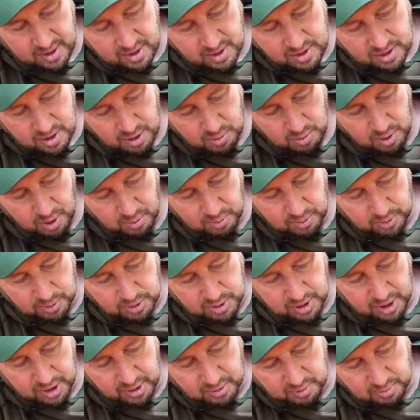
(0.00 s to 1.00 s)
So what we'll
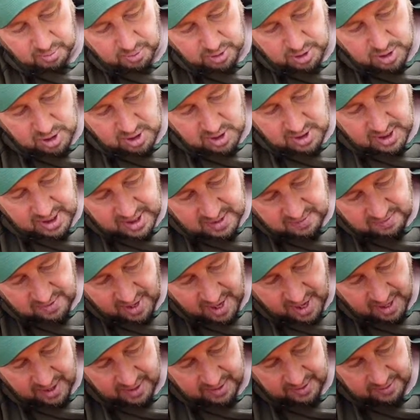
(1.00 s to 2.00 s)
do, we'll just leave
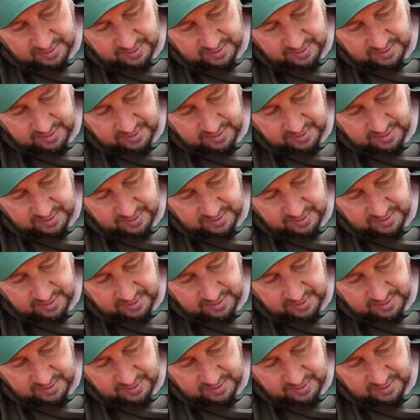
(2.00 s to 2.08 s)
that